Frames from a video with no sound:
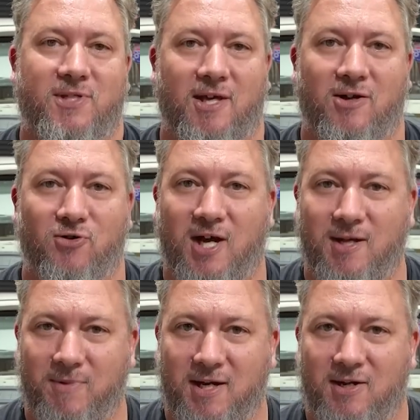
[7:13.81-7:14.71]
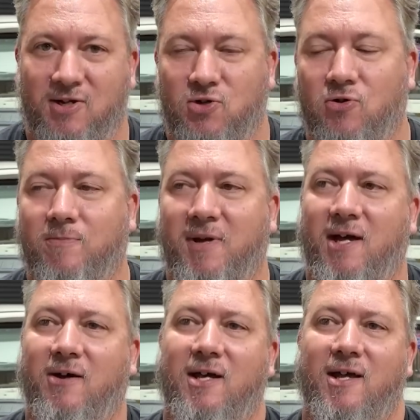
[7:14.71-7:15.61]
So Craig Bennett at Torque
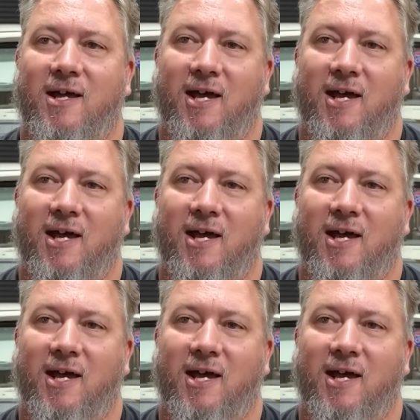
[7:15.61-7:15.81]
Power,